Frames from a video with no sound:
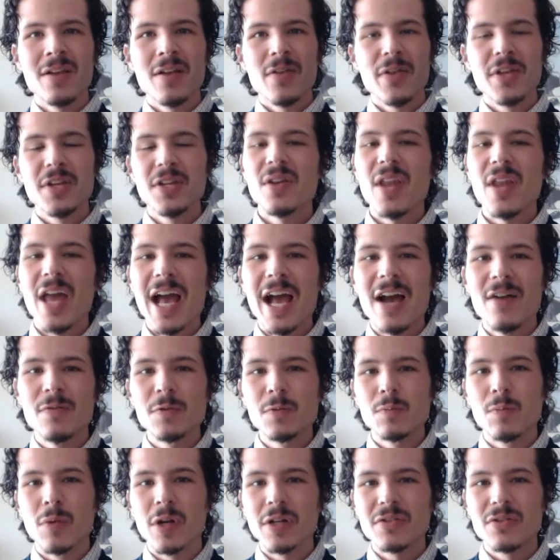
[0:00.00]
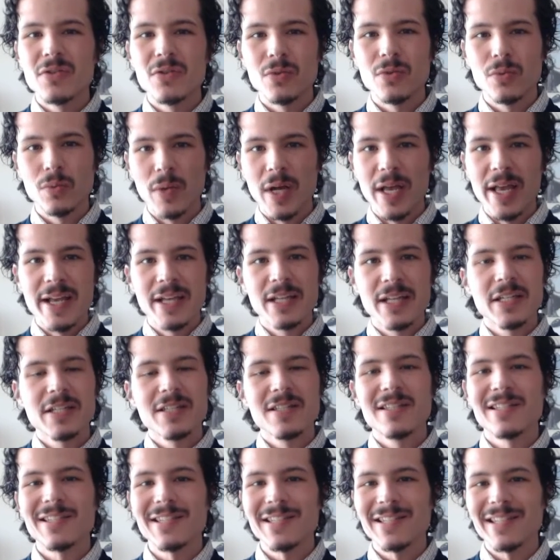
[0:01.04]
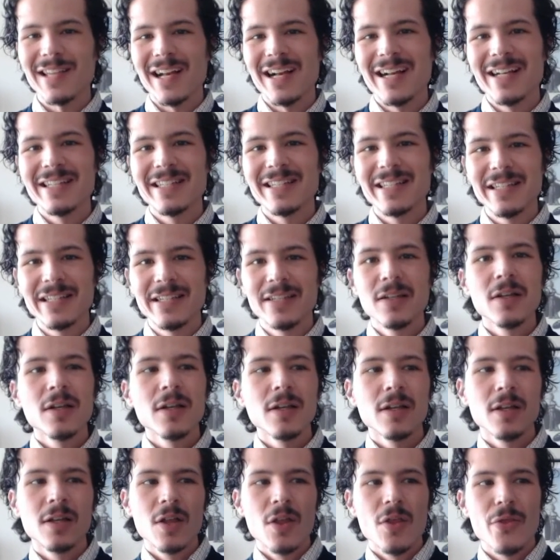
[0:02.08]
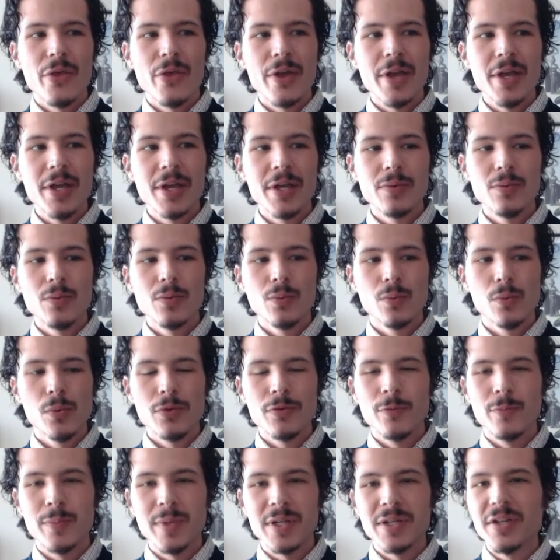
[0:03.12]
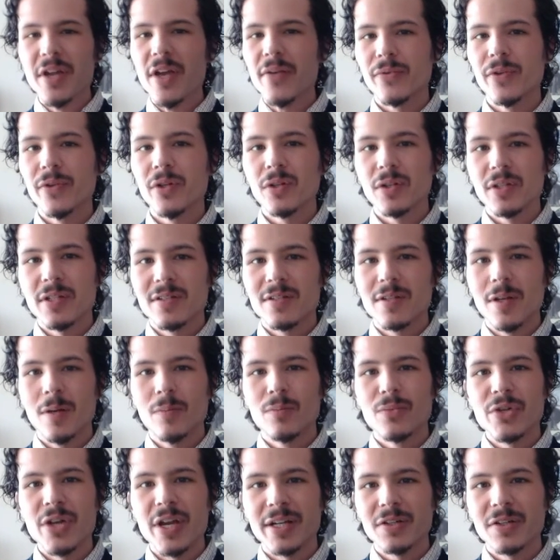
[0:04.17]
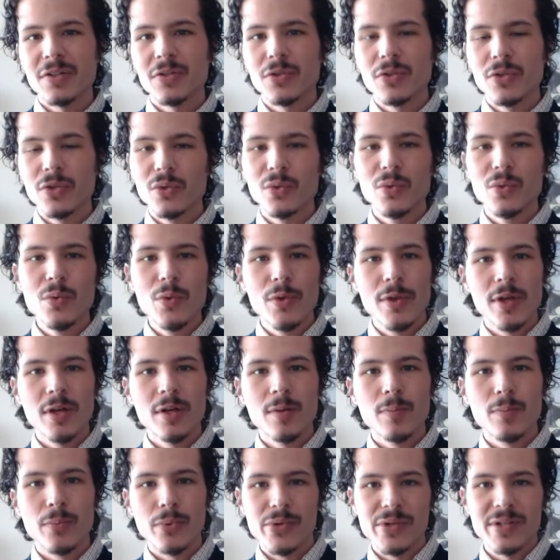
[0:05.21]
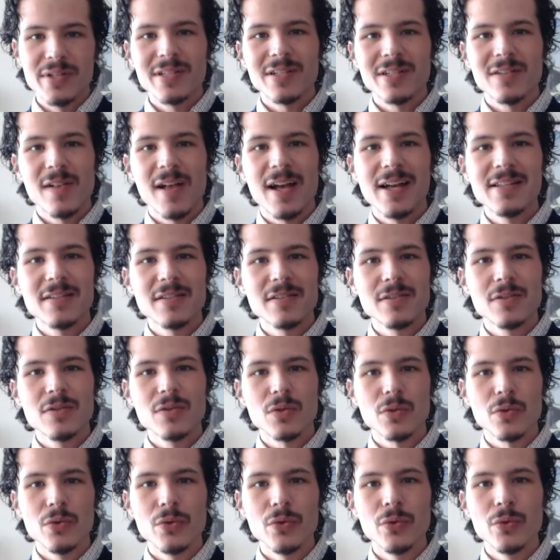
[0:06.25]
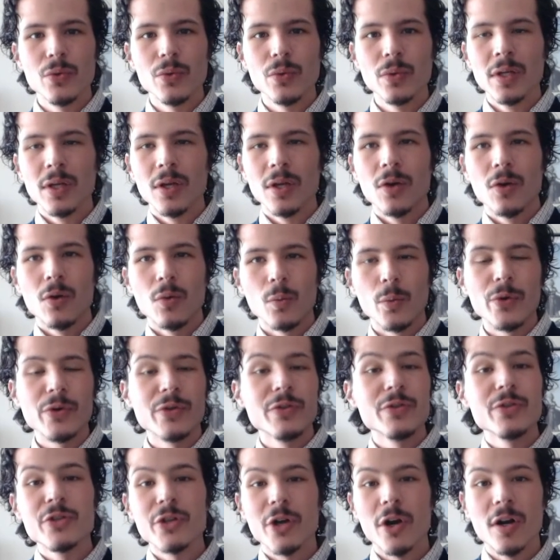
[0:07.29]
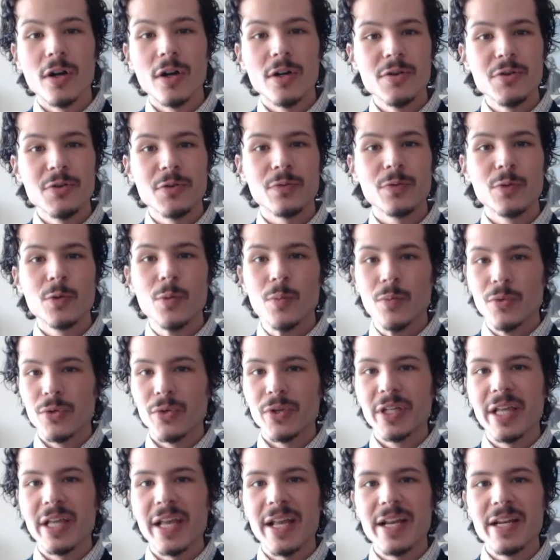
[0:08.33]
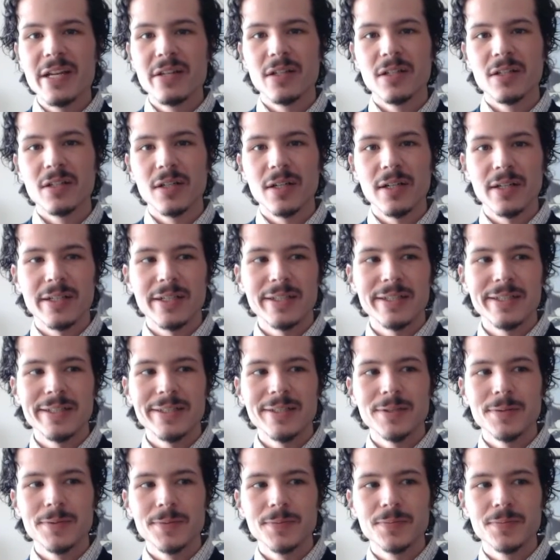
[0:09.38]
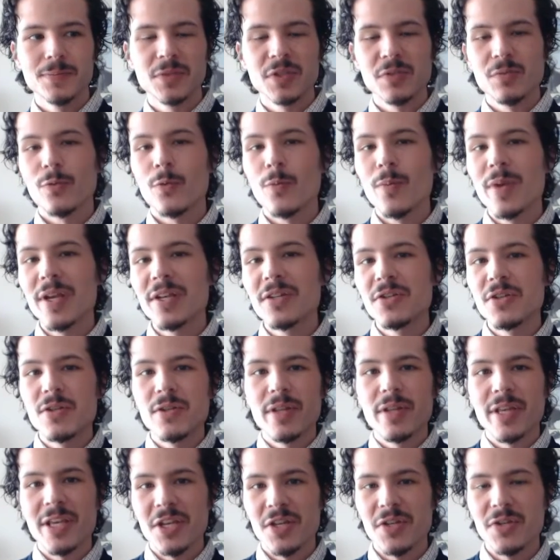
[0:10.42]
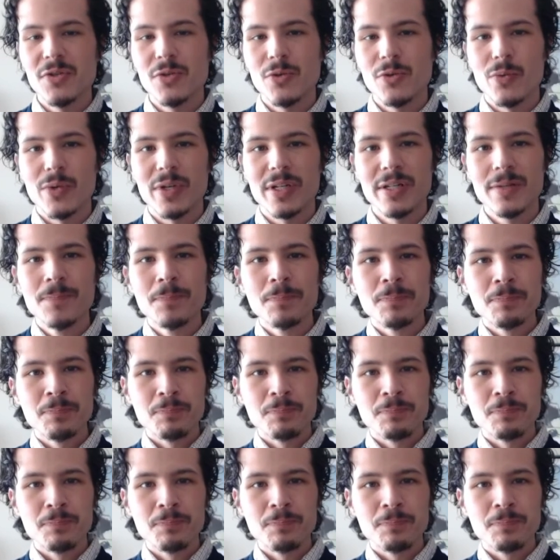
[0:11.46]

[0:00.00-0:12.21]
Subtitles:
They didn't have as much sway in society. They would have been definitely subject to the priest classes who were in charge of communicating the information, the history,